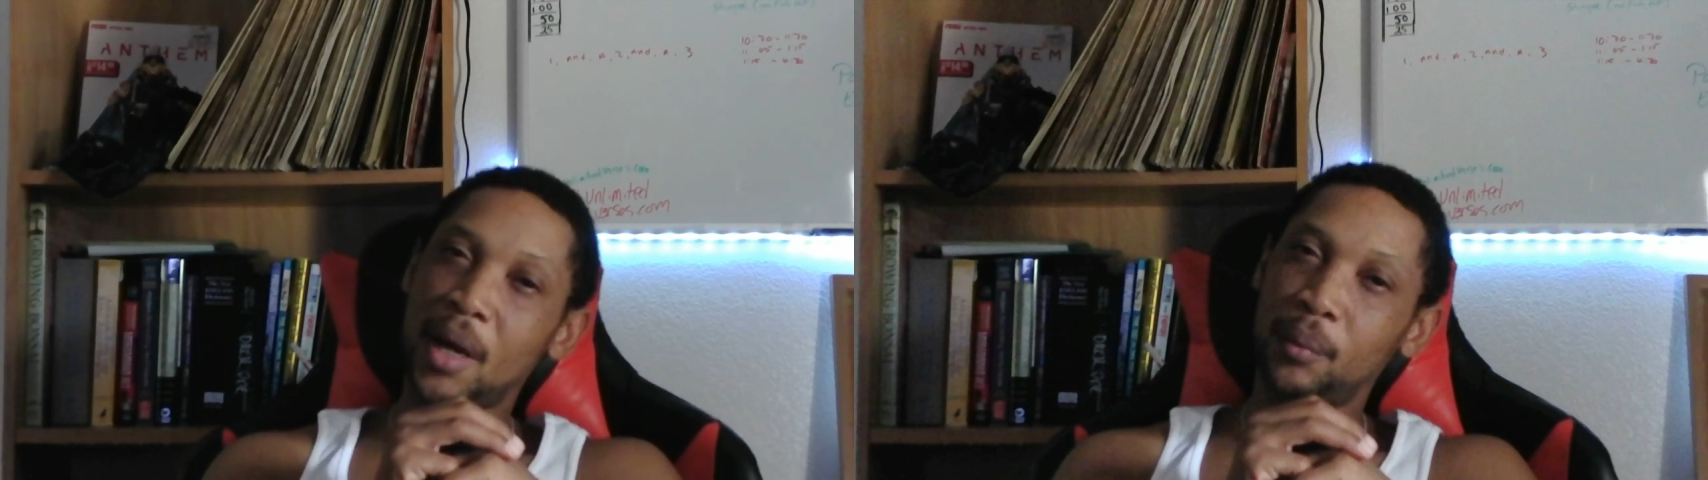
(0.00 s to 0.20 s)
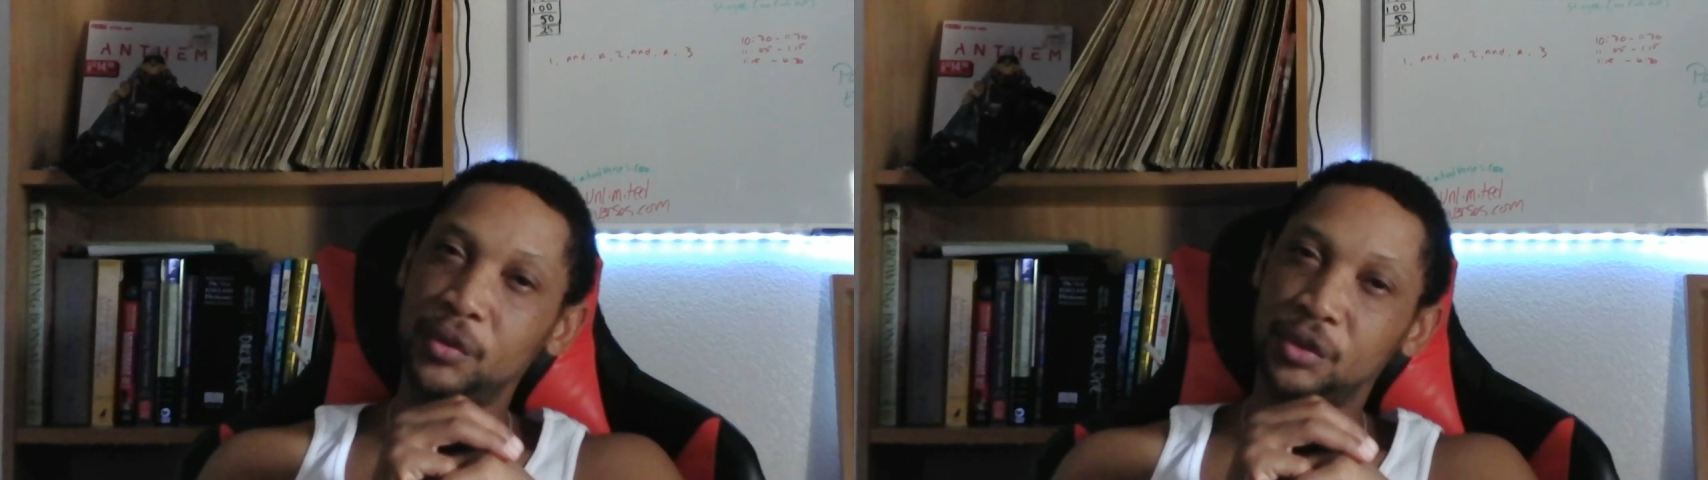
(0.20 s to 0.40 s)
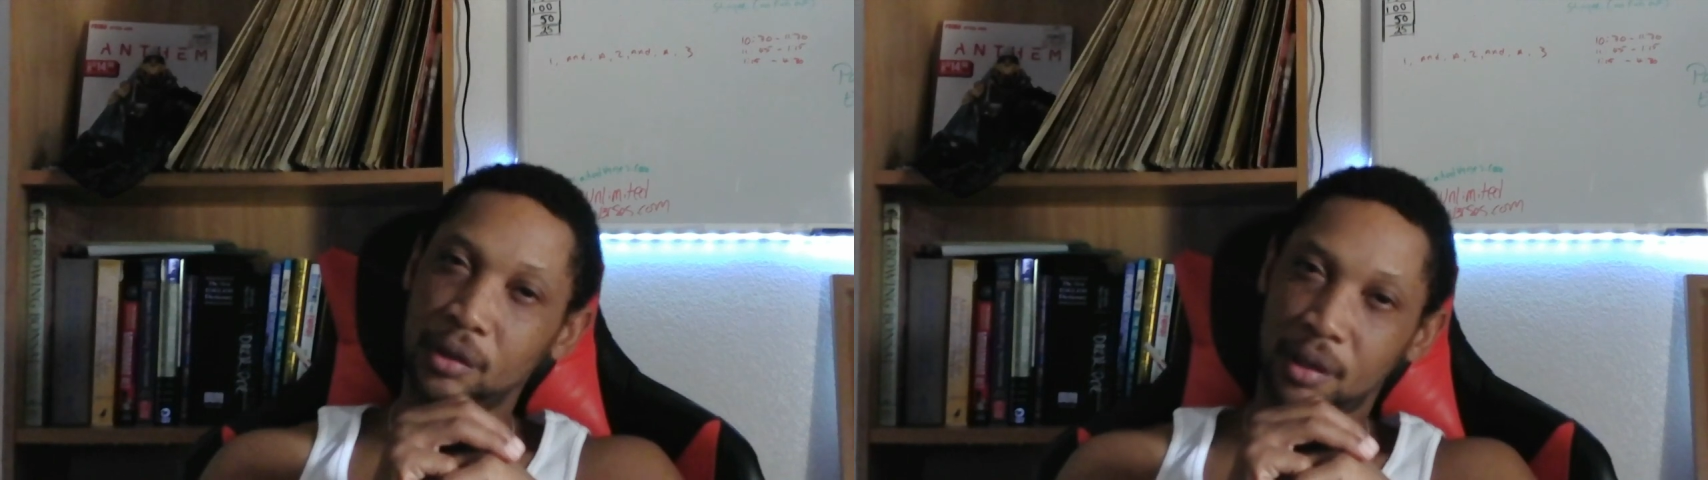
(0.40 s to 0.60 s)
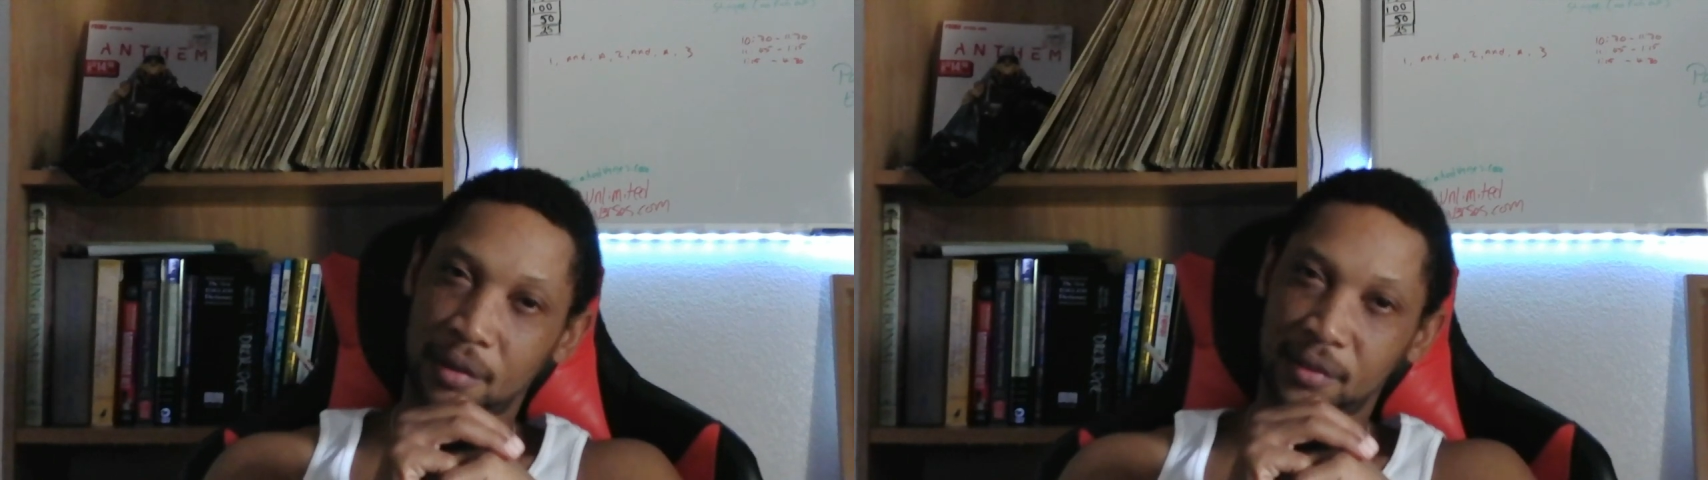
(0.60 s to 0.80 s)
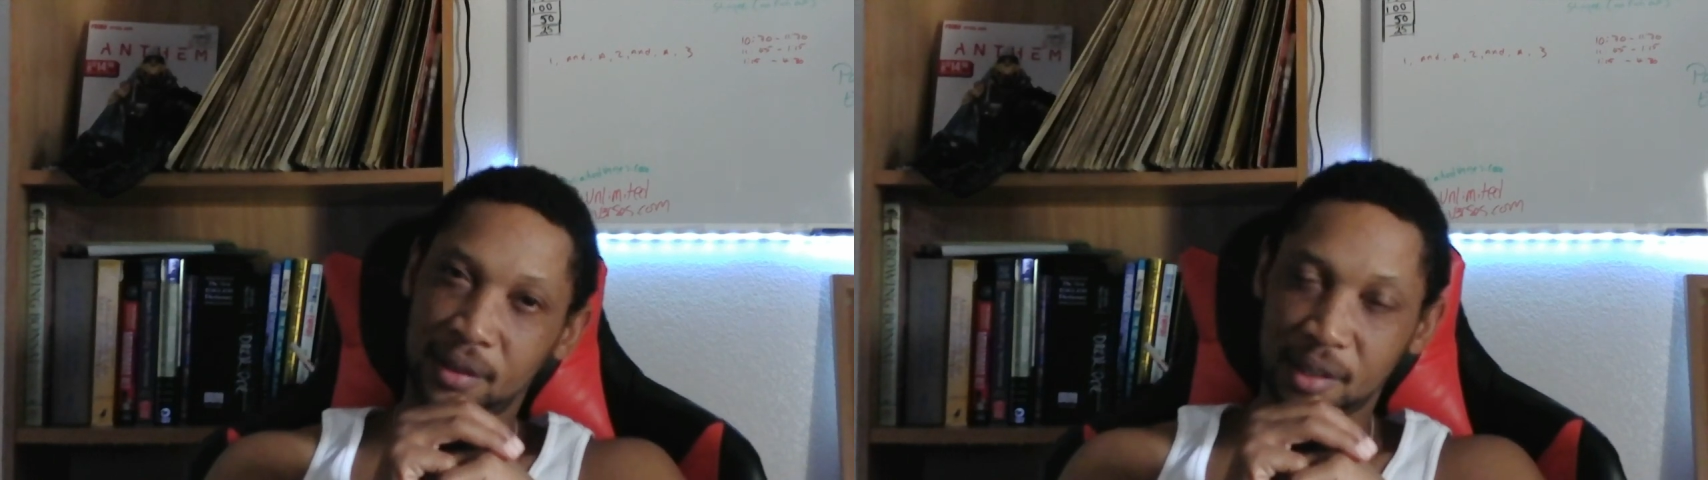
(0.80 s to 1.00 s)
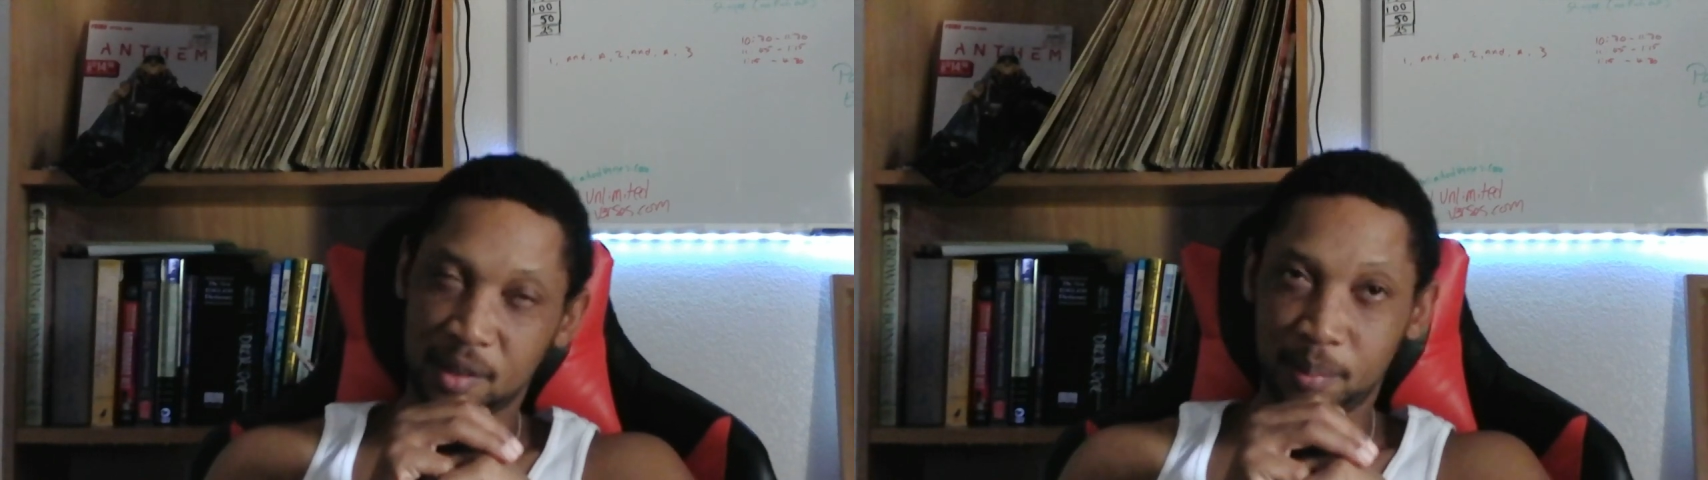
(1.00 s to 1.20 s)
I wouldn't start off with this.